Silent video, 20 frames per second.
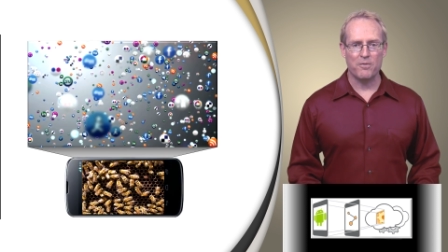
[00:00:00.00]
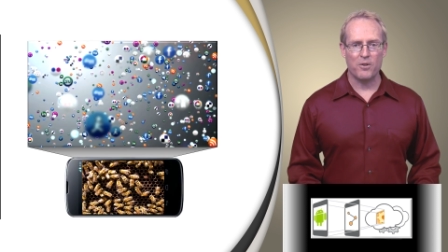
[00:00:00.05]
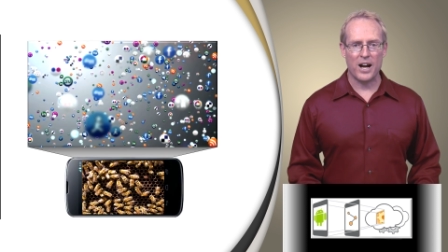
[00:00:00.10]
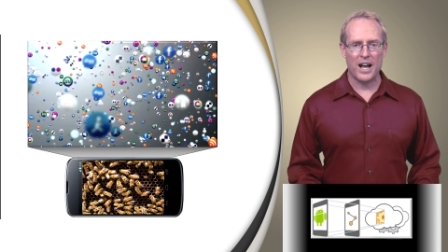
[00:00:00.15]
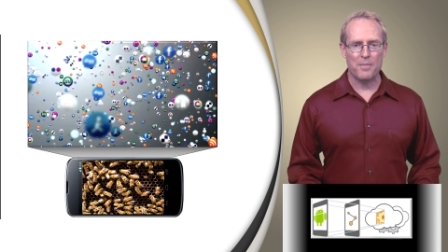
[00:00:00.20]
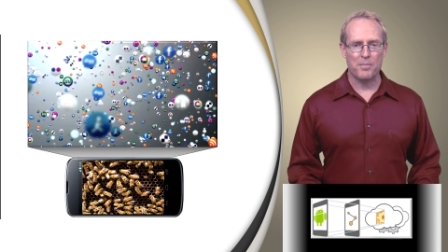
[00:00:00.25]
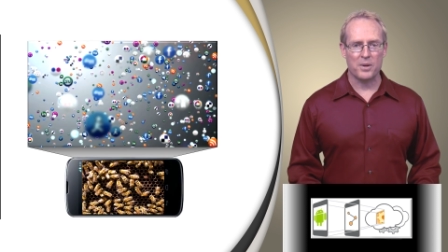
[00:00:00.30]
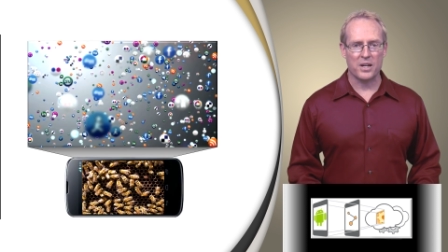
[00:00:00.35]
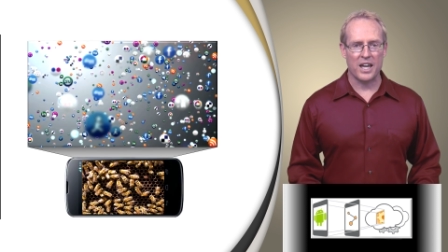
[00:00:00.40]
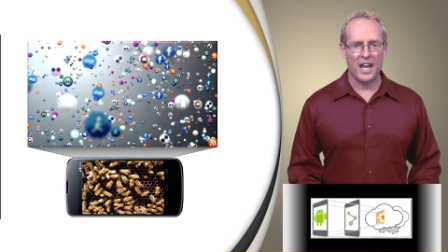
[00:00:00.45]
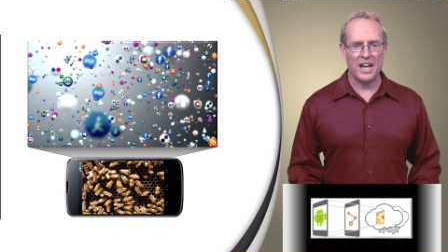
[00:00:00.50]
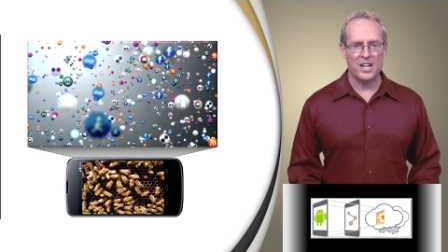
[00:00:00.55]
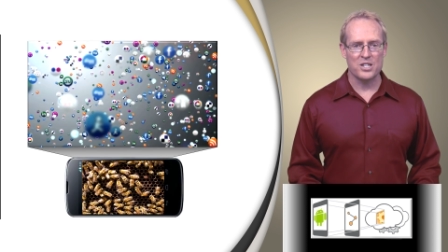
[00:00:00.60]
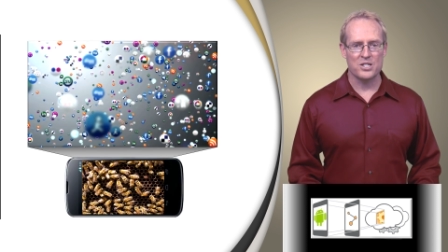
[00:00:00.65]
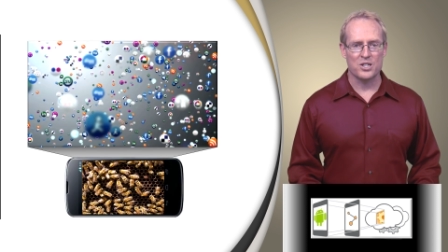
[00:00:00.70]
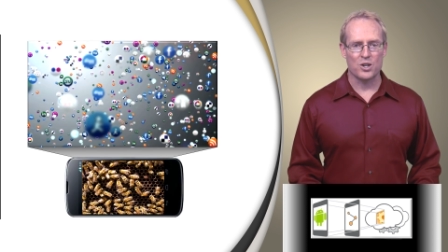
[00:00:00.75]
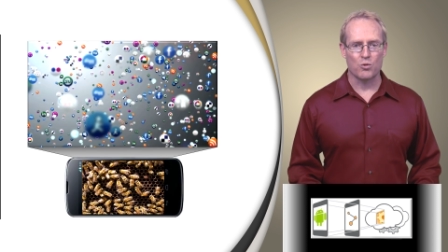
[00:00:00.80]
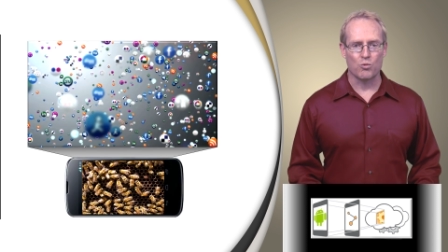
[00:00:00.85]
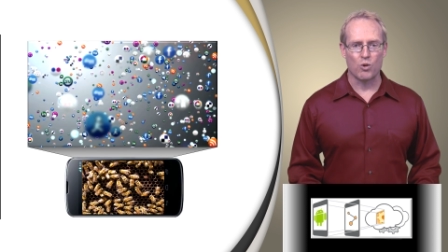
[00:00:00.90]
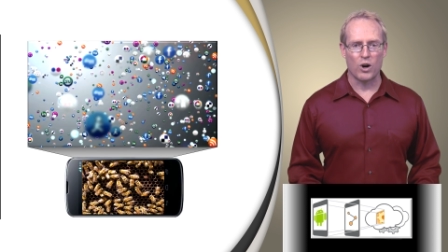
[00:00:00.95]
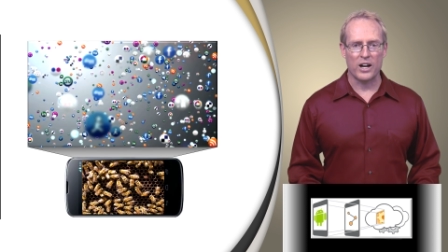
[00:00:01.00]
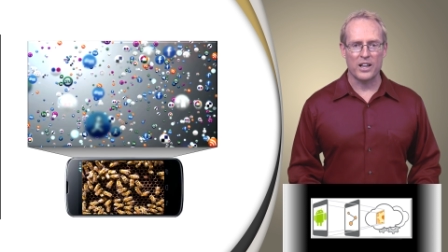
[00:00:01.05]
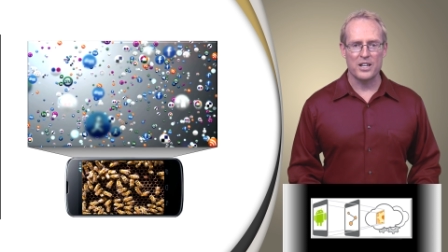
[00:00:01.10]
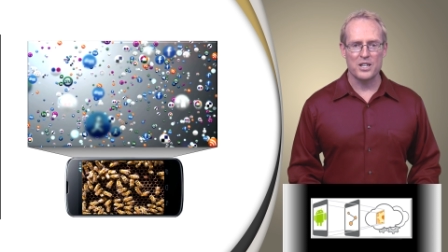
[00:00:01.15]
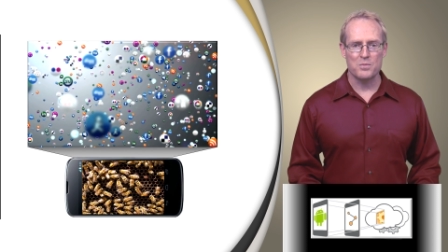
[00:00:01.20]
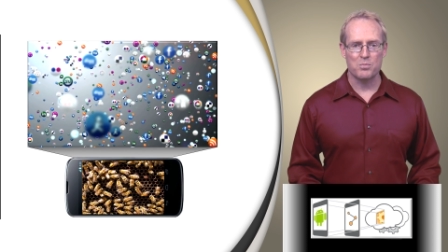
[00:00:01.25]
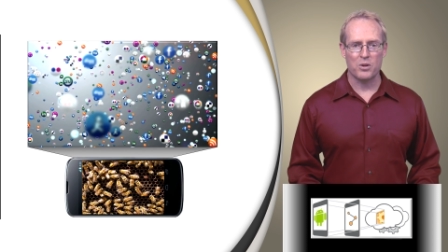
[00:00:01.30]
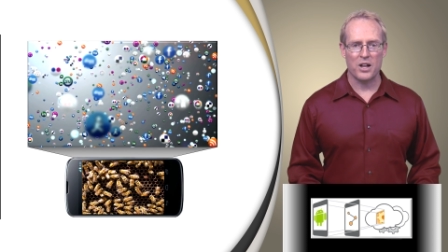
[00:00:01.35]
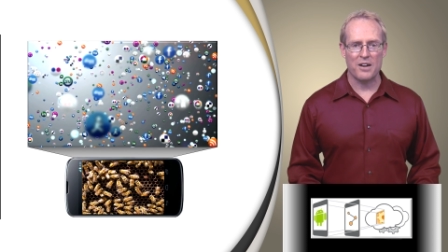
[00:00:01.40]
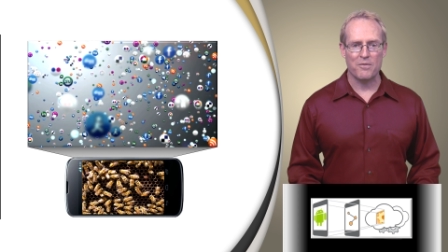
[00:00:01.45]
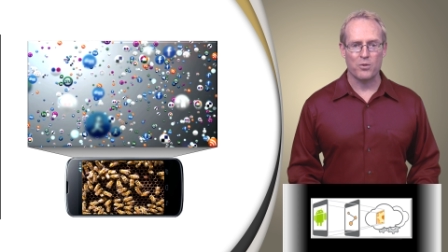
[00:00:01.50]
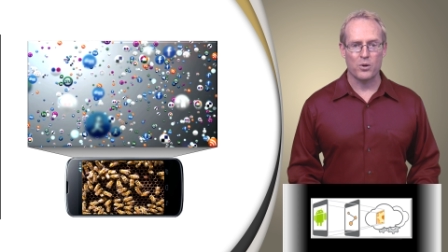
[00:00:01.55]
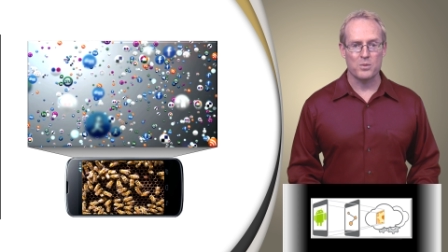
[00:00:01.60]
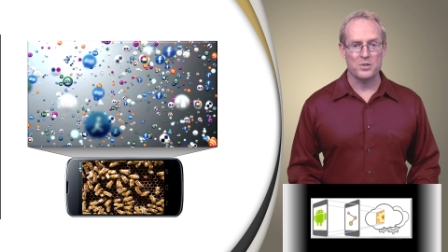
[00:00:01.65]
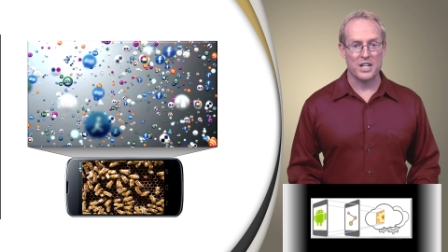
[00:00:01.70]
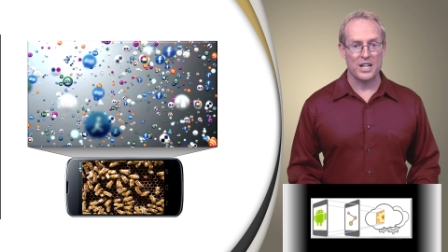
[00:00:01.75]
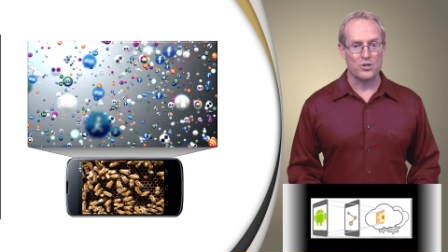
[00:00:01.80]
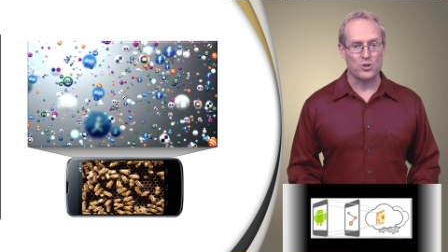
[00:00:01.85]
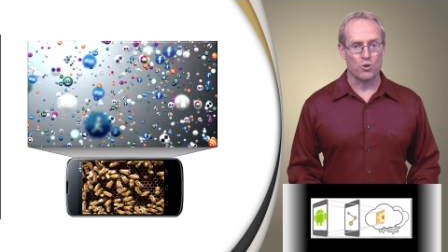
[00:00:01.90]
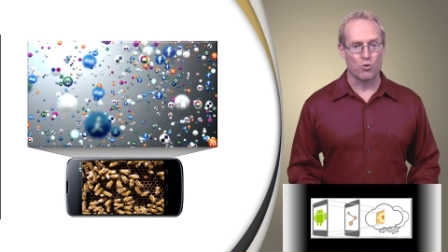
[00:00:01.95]
for applications that run on these
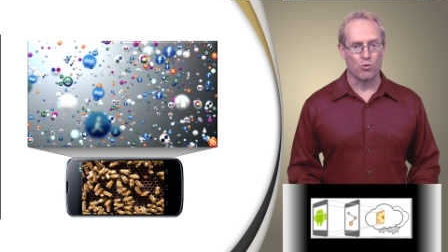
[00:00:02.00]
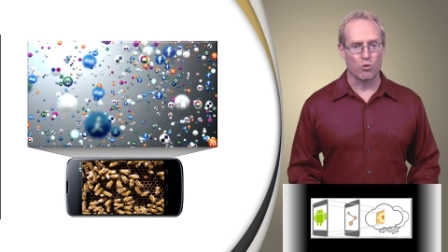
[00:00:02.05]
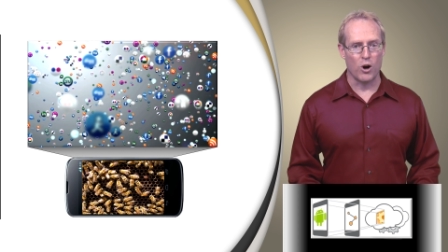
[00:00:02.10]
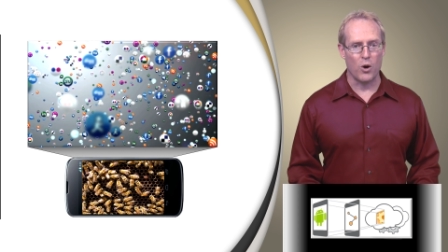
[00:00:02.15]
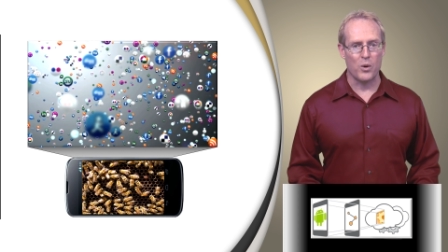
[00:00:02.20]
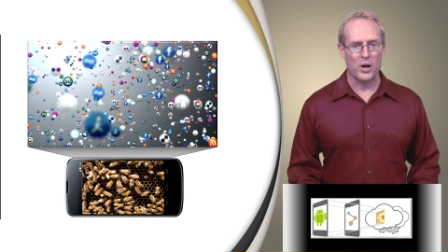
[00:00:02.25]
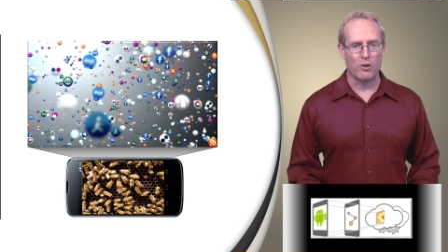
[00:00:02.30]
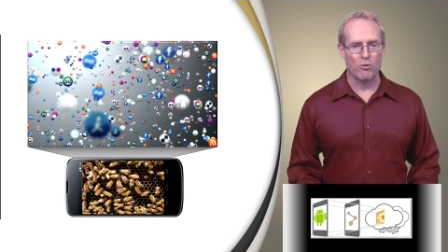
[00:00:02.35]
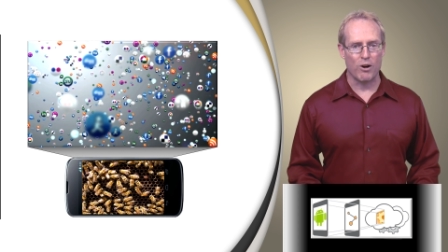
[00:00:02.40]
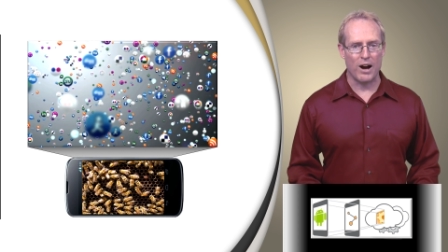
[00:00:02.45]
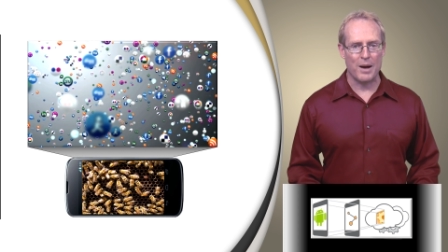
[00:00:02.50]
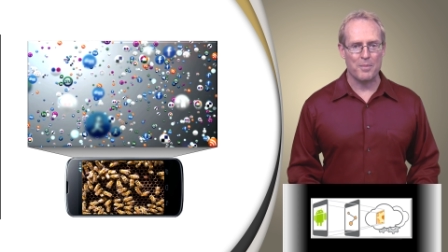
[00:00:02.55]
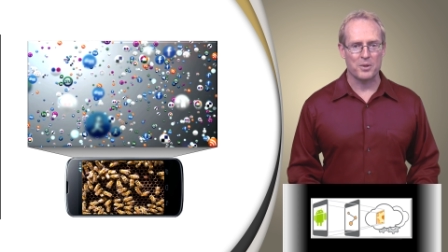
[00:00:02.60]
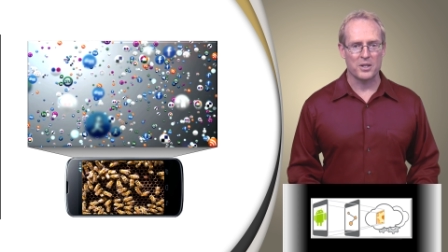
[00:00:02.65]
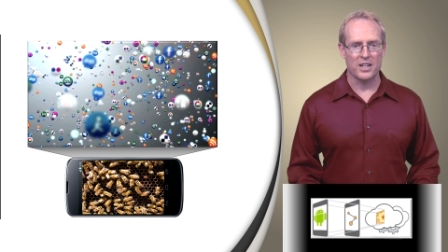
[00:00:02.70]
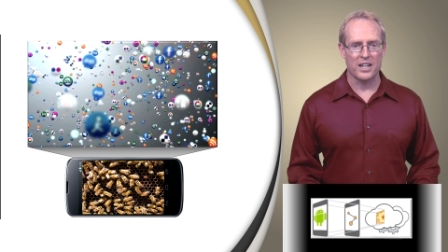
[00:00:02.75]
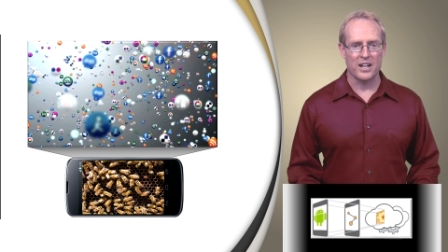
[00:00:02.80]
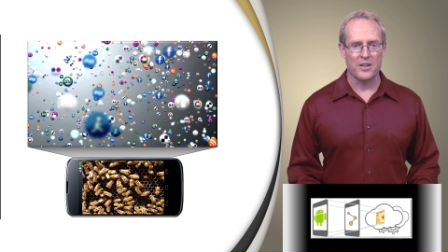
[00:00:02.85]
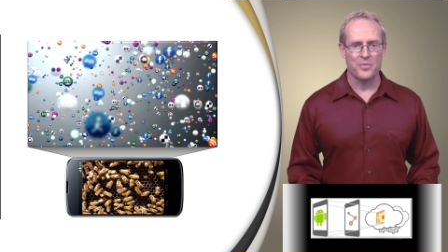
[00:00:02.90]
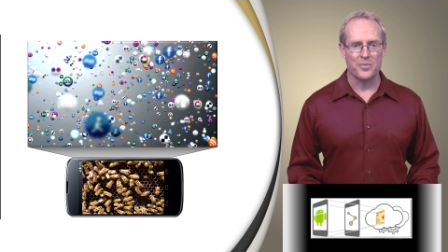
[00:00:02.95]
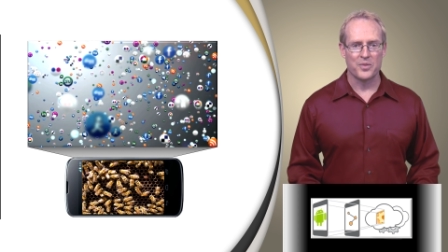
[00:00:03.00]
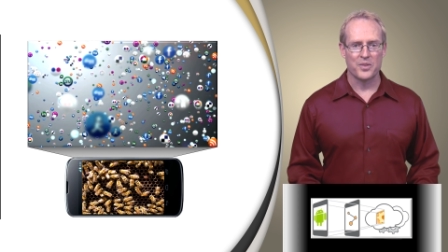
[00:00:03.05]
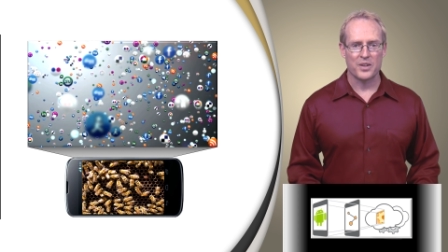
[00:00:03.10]
platforms is growing rapidly,